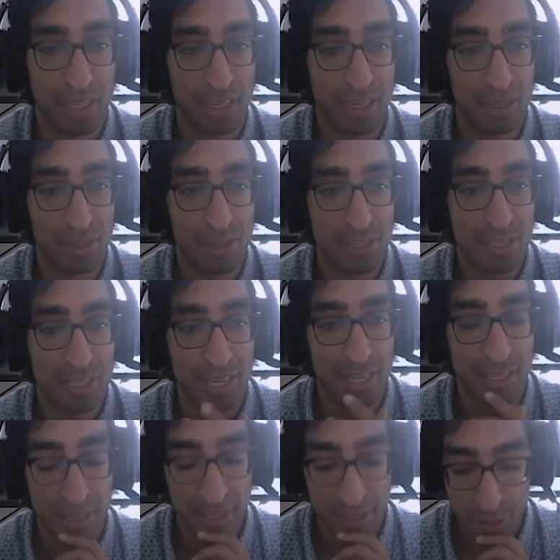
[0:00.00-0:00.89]

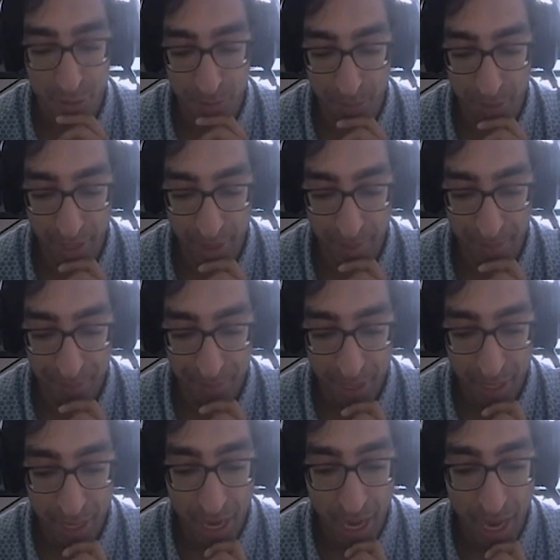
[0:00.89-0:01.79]
understand this, but
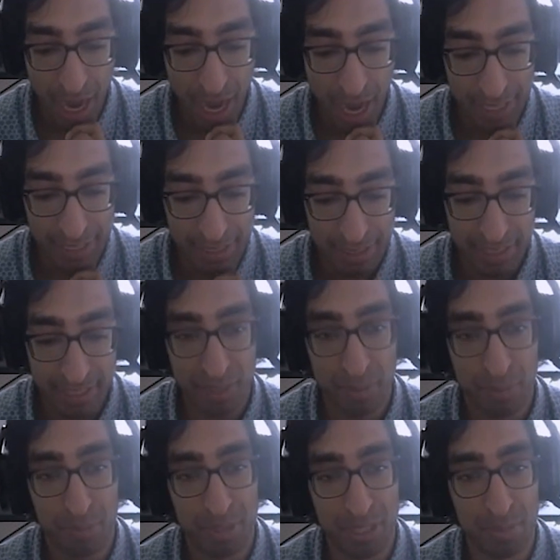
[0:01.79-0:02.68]
I
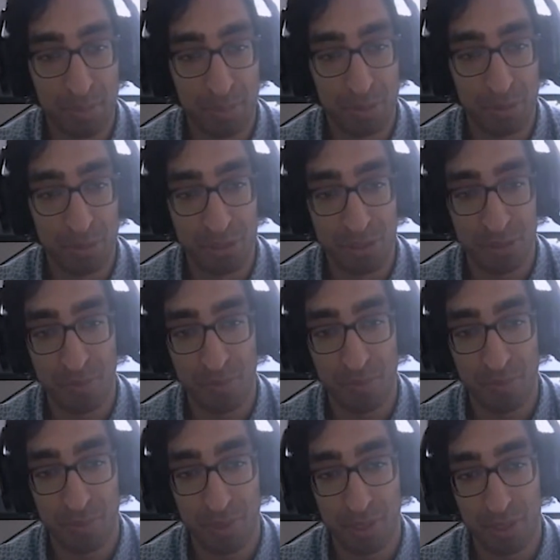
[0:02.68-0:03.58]
think people's
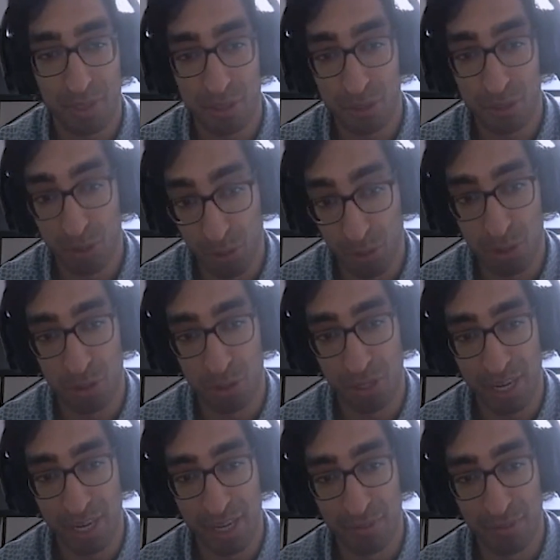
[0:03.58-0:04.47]

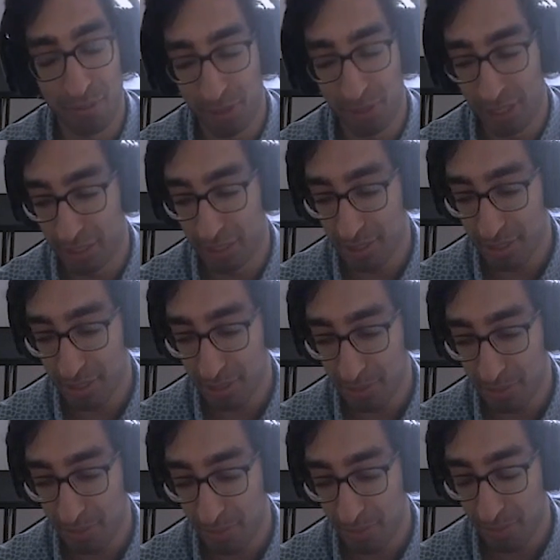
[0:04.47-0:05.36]
social
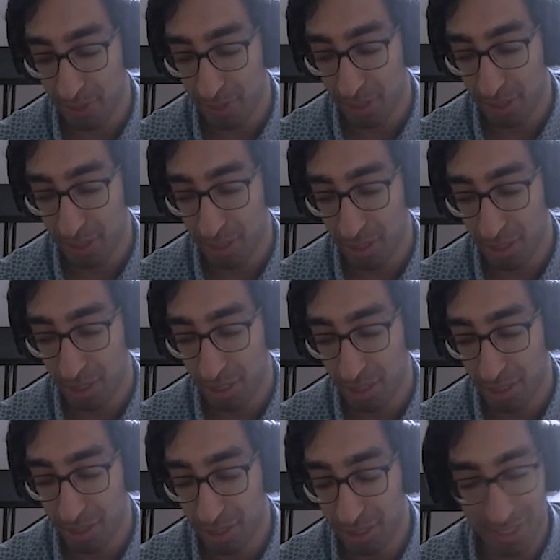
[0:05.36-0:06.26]
confidence,
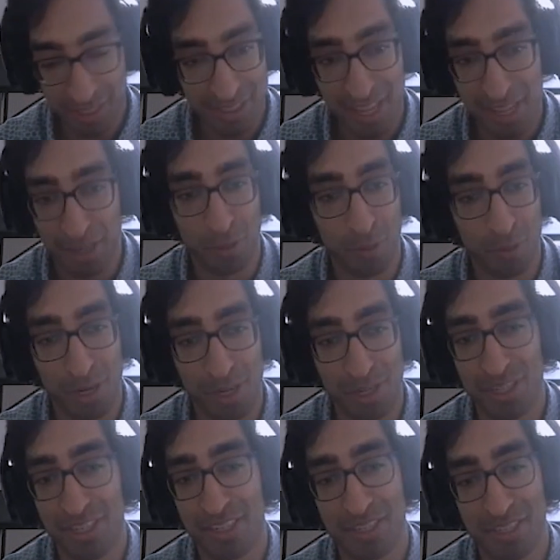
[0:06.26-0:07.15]
this is not a
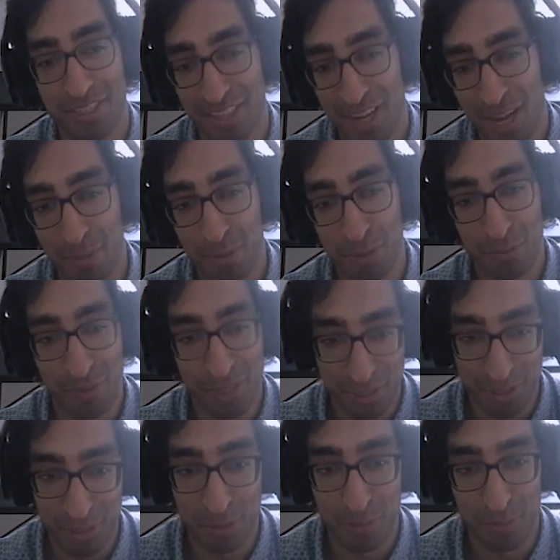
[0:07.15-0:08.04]
question, it's just an
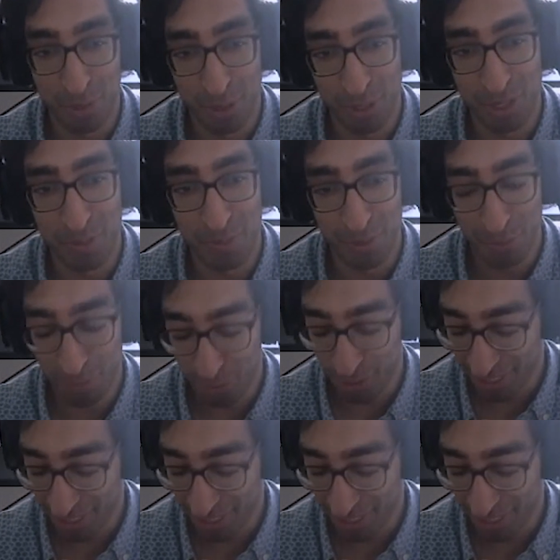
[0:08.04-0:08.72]
observation, so pardon me for